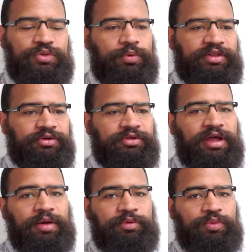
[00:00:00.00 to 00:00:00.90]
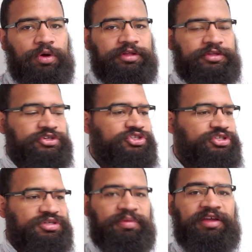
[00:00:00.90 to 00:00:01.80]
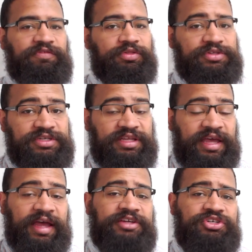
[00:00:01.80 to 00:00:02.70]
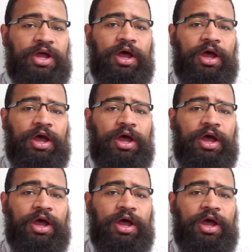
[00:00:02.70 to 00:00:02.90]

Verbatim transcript: to whether or not we wanted just to pay for this in cash